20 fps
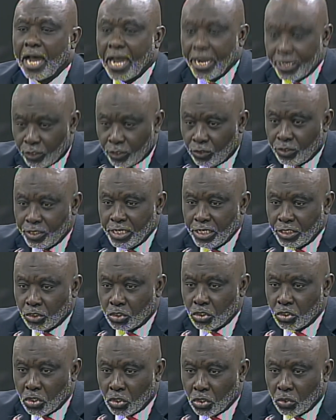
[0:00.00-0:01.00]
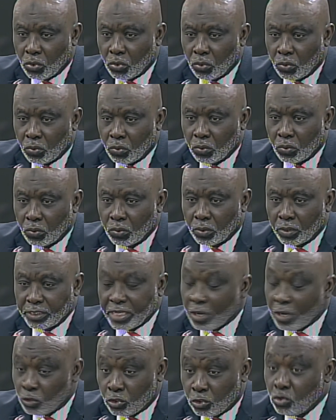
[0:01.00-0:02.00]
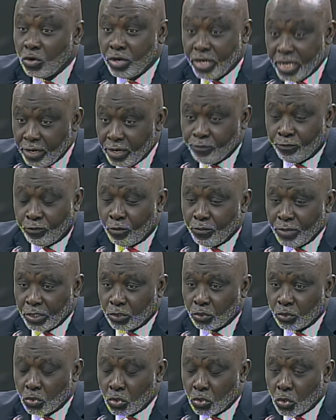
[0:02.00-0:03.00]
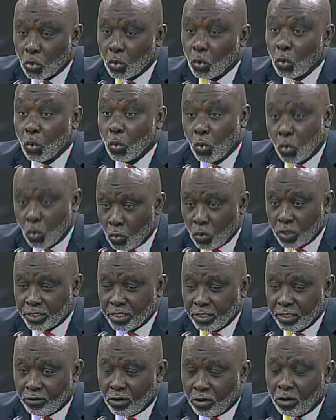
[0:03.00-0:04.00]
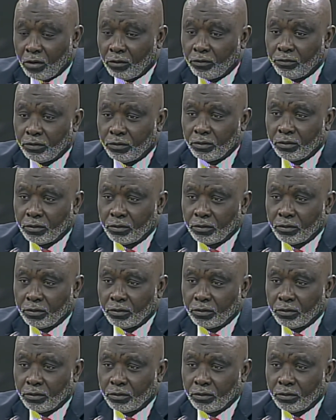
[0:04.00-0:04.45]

I don't need to know, there was no need for me to know who was involved.